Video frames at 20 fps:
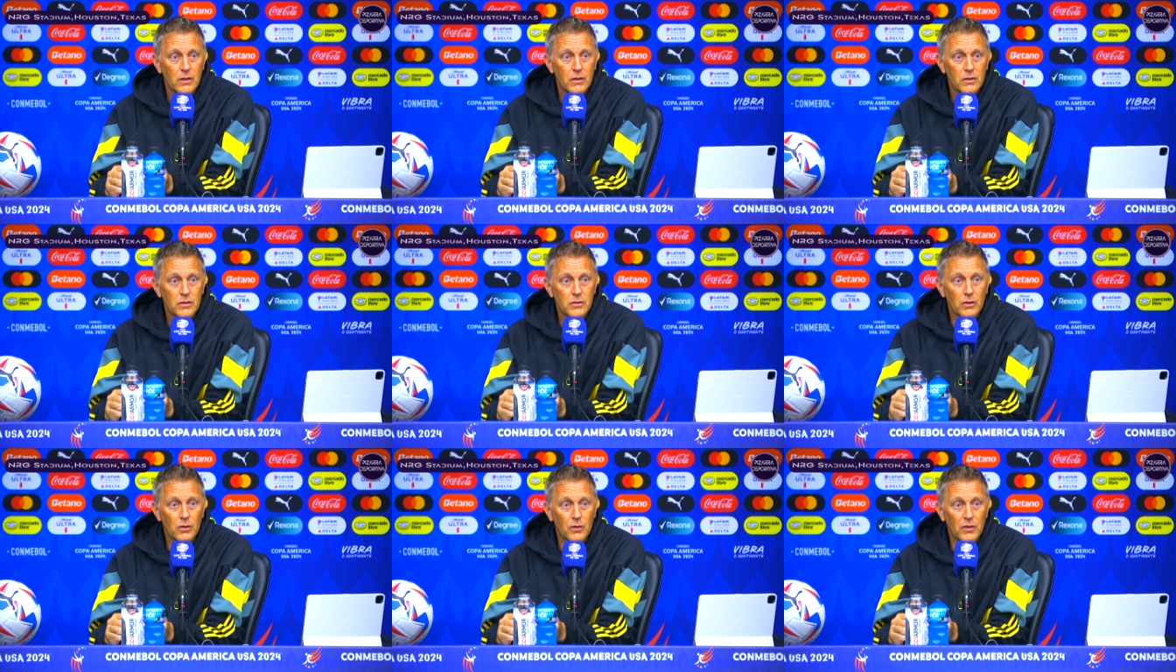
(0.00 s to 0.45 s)

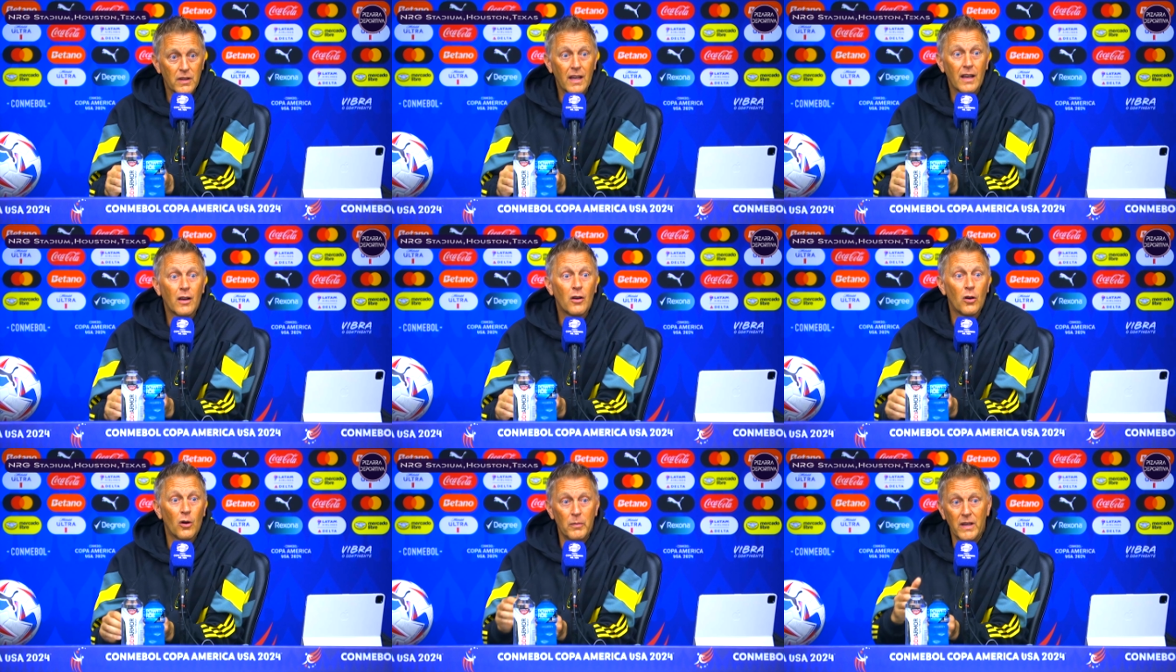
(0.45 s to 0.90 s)
So they
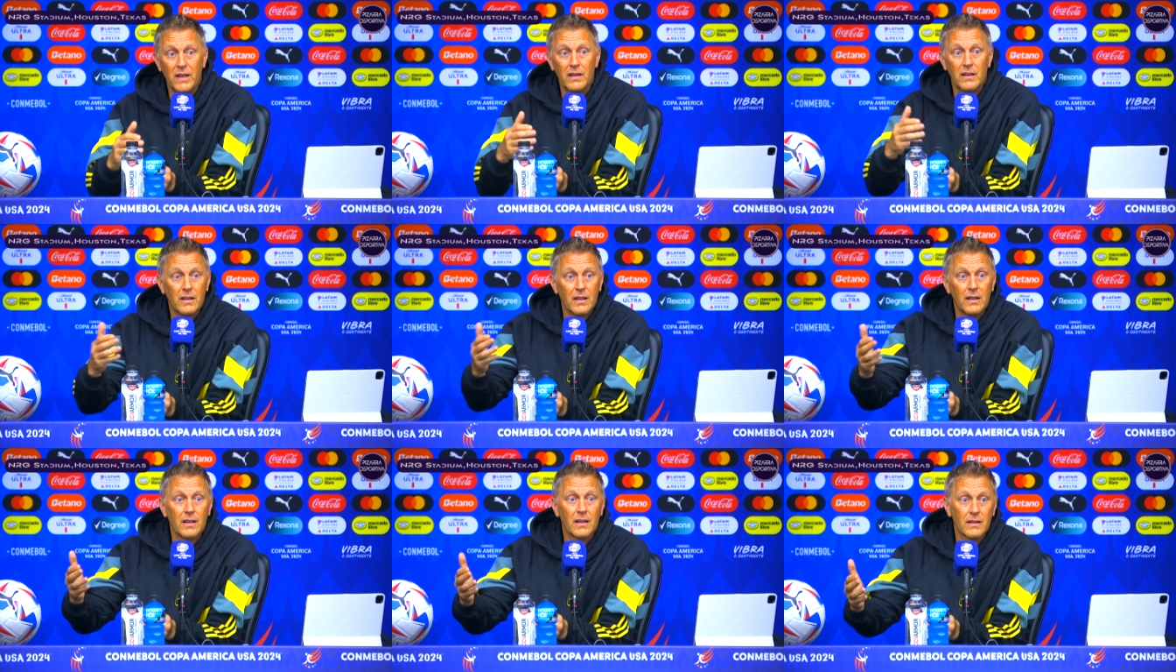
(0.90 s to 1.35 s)
come in
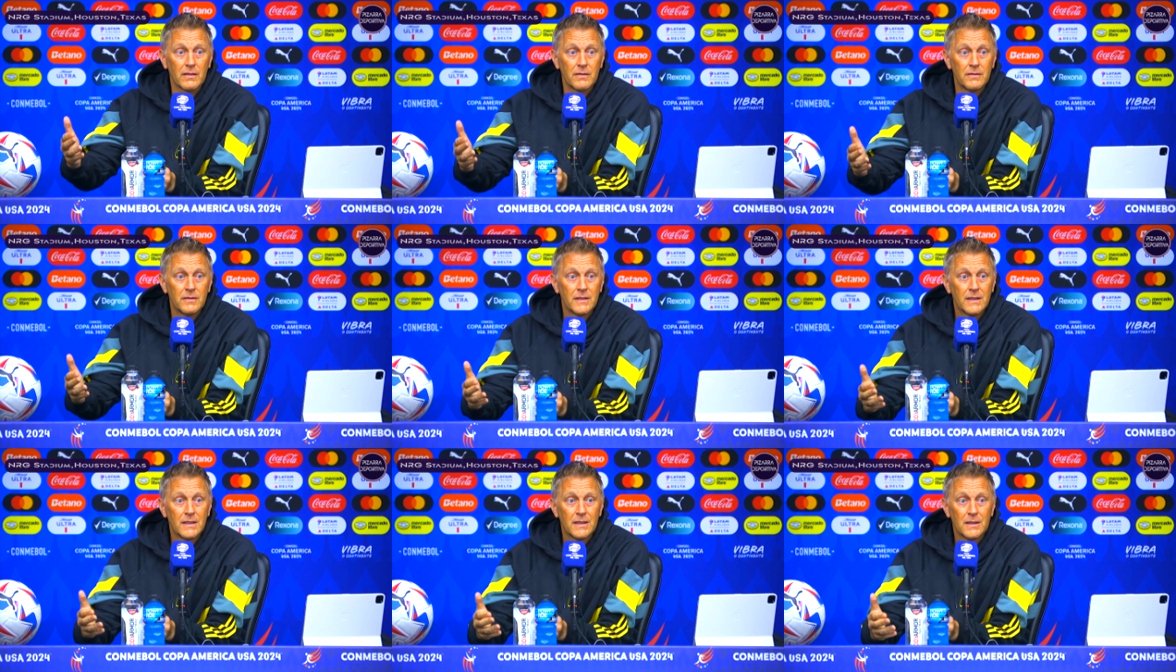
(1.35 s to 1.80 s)
here,
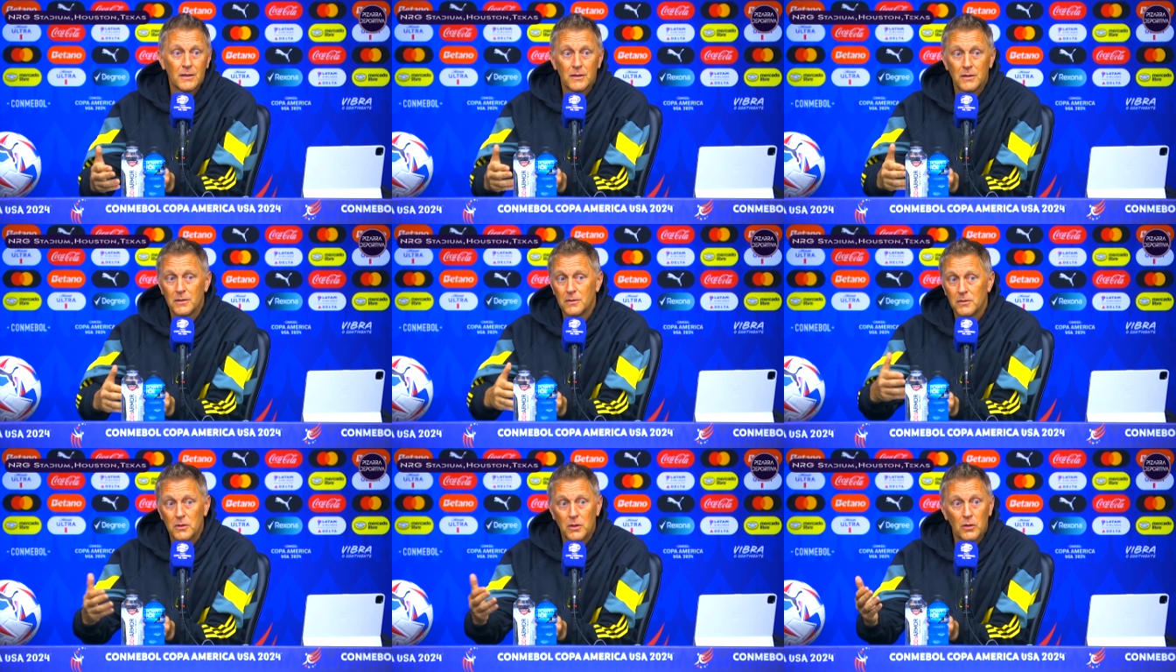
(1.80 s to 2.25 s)

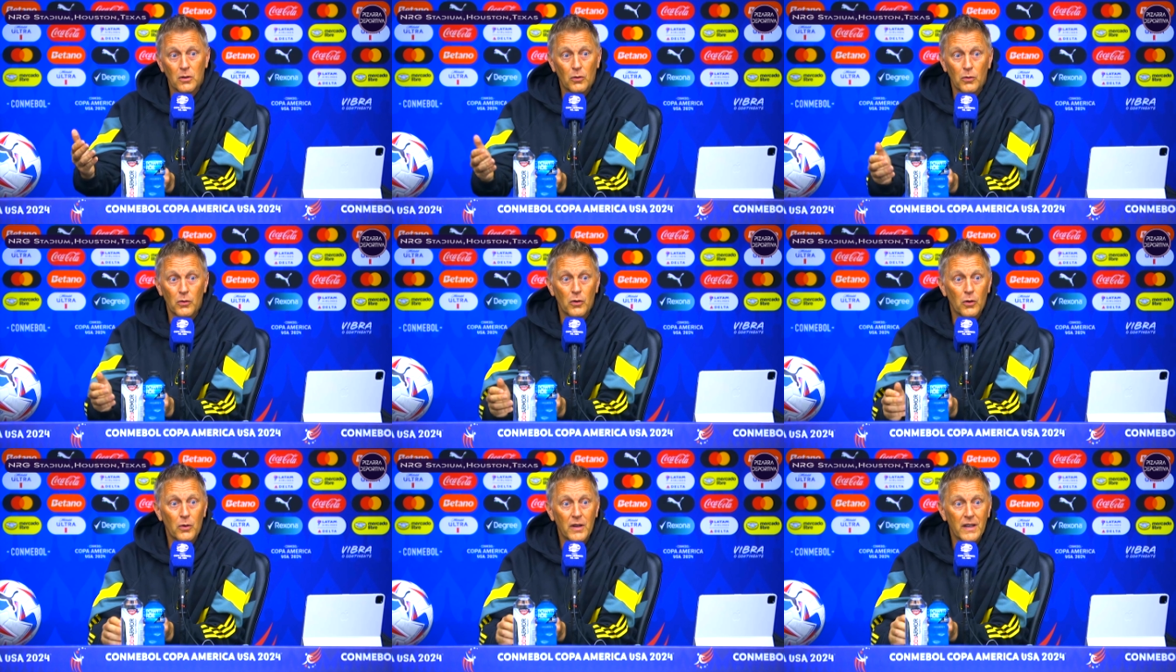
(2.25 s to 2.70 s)
you know,
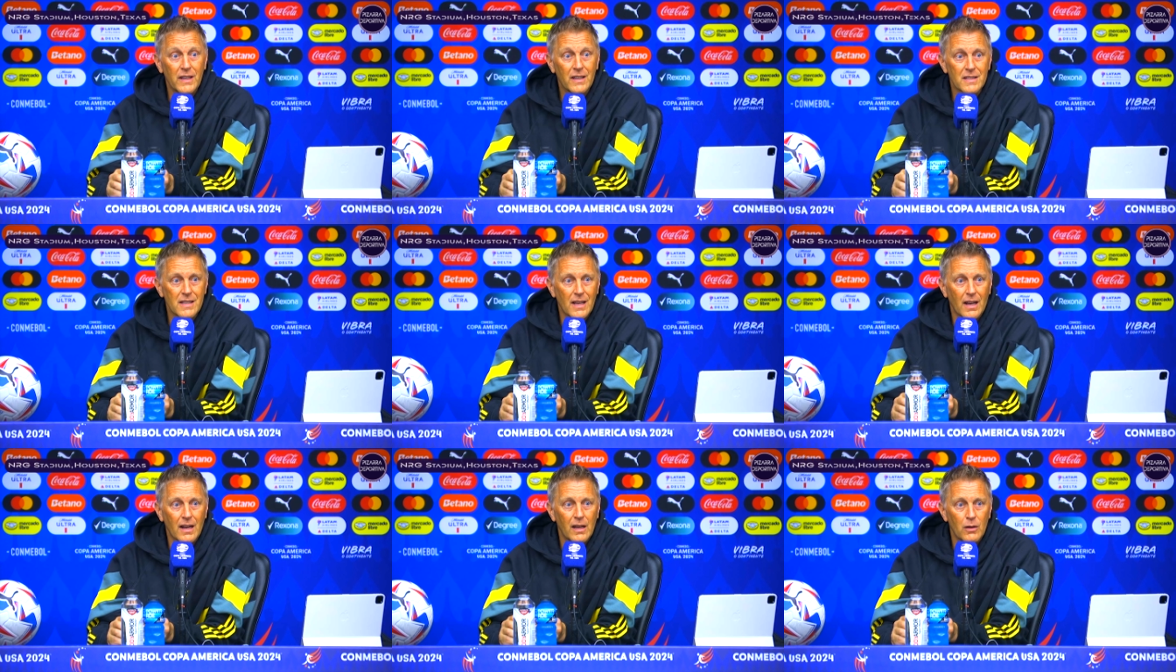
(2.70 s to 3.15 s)
knowing
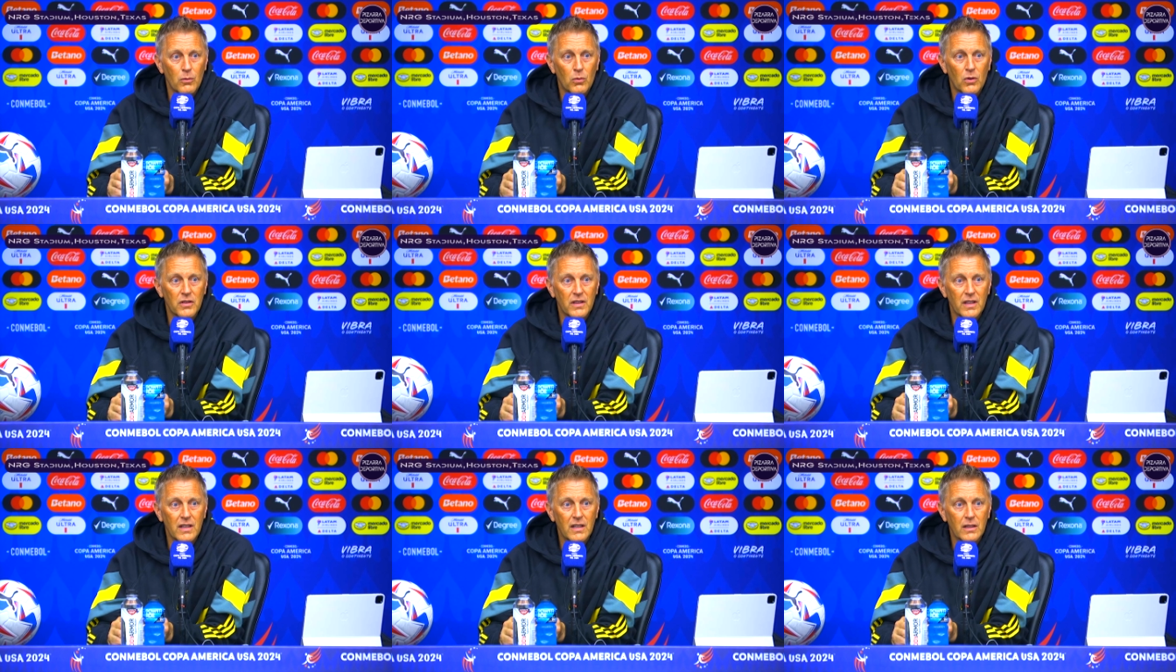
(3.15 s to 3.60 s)
exactly
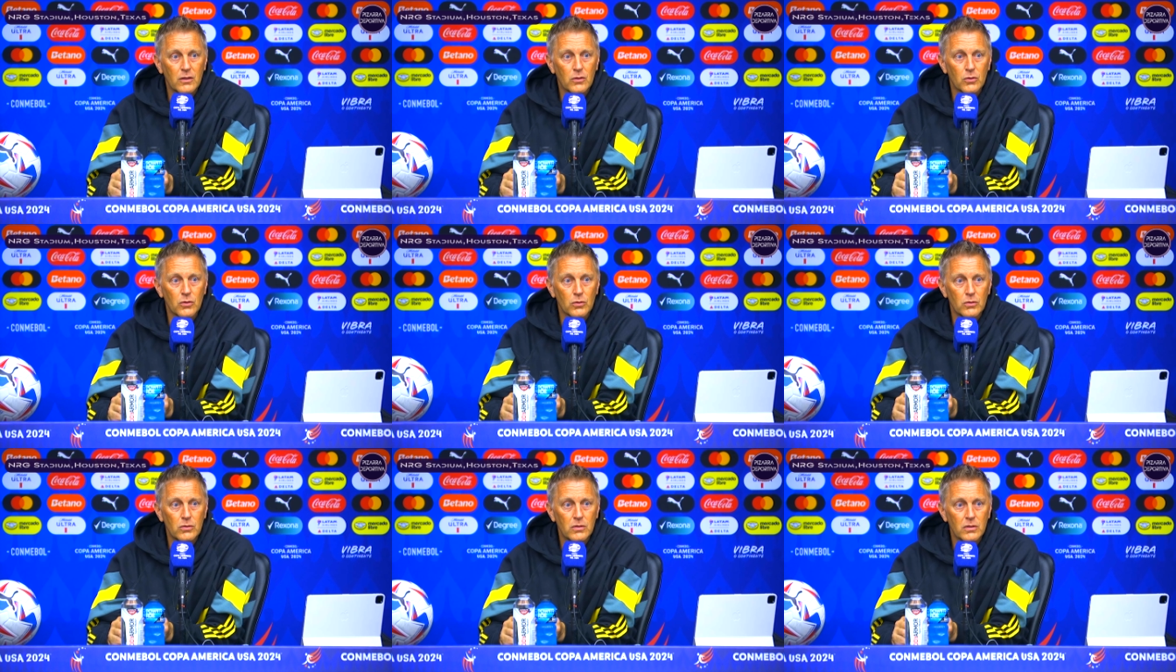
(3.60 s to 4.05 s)
what they need to
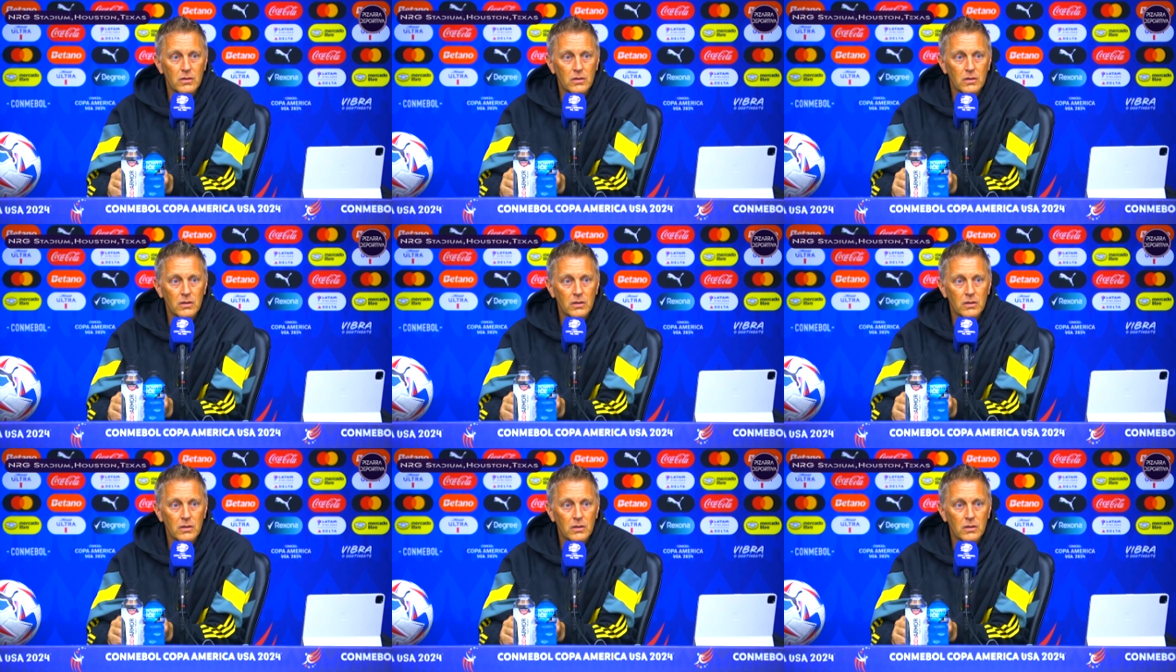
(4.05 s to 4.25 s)
do.